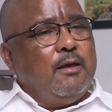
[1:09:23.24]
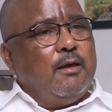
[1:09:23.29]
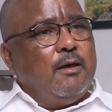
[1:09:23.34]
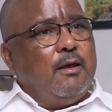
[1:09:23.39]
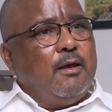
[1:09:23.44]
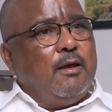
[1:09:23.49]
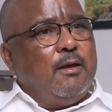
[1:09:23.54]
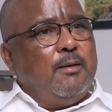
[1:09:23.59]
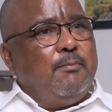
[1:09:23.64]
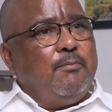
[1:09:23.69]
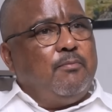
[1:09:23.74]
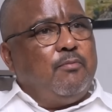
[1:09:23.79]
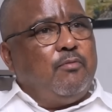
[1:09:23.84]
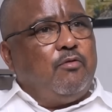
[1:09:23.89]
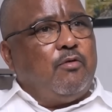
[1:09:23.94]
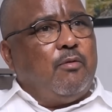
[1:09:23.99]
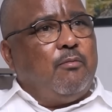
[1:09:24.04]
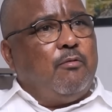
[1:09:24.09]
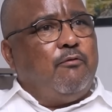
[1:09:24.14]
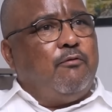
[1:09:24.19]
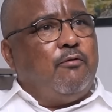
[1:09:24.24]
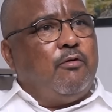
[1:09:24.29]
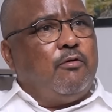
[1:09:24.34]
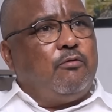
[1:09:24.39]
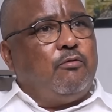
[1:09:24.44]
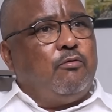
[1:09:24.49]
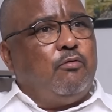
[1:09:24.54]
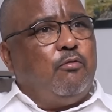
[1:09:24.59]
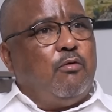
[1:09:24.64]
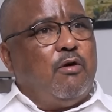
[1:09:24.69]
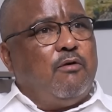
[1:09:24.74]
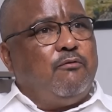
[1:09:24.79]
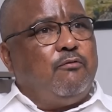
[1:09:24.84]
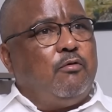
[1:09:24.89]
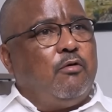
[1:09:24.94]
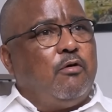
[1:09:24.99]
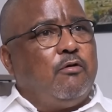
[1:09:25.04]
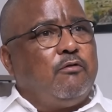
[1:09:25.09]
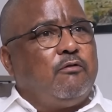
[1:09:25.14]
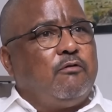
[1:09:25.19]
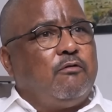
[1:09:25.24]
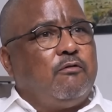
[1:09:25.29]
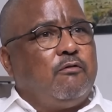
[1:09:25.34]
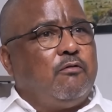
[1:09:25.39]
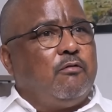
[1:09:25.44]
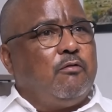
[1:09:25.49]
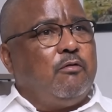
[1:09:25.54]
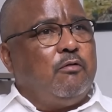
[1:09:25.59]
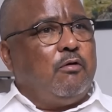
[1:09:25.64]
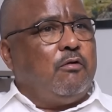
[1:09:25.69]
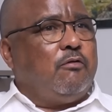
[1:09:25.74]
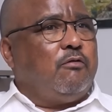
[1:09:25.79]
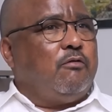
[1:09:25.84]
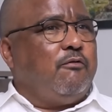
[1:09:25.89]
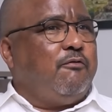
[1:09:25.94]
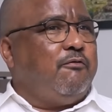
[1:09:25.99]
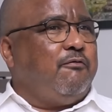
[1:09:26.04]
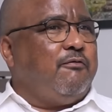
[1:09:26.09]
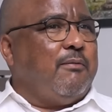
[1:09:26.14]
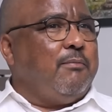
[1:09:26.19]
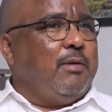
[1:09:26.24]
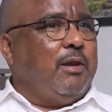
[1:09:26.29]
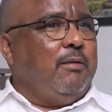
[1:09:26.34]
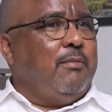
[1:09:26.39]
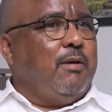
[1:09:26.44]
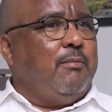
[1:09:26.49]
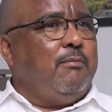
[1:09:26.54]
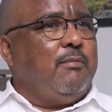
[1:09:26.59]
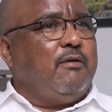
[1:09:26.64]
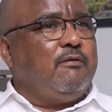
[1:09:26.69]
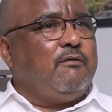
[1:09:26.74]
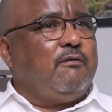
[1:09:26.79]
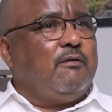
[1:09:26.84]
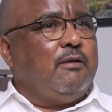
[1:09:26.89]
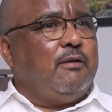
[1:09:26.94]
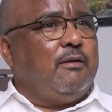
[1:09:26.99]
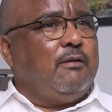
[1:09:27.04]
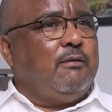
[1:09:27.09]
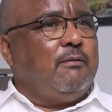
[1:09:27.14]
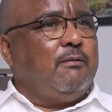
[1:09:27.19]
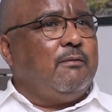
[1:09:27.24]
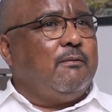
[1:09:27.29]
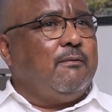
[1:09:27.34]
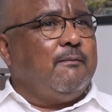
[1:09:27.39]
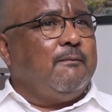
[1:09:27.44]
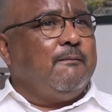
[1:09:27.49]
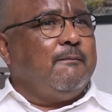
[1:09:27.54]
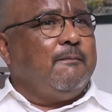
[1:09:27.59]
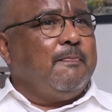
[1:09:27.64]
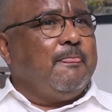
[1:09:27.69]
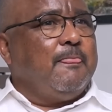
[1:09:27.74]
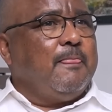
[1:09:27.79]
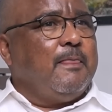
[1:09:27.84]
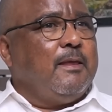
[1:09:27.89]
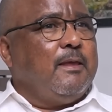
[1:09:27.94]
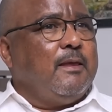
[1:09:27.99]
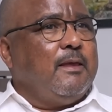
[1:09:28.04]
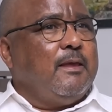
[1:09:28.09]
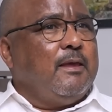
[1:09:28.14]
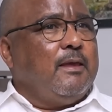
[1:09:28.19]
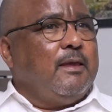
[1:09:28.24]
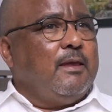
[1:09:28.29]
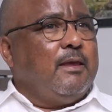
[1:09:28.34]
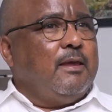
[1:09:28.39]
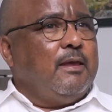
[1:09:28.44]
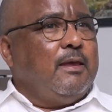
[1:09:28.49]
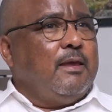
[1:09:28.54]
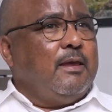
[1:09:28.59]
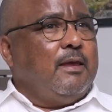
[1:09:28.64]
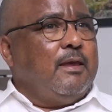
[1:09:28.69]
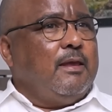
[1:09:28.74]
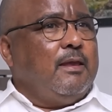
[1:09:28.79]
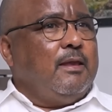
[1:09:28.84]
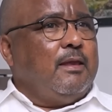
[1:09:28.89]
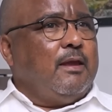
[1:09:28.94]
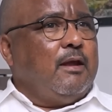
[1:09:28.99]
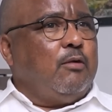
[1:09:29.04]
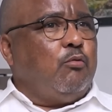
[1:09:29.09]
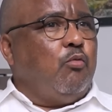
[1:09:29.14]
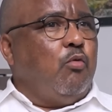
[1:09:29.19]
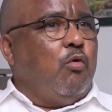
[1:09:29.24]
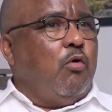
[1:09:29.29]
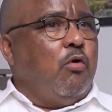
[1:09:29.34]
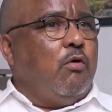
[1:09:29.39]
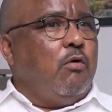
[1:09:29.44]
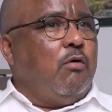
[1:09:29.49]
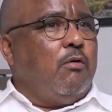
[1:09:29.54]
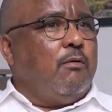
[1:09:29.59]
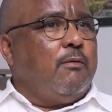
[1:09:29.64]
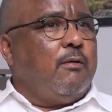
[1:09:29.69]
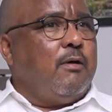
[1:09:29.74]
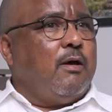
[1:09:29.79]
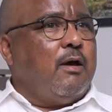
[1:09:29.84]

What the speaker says: Some of us who have lost lots of family members in that war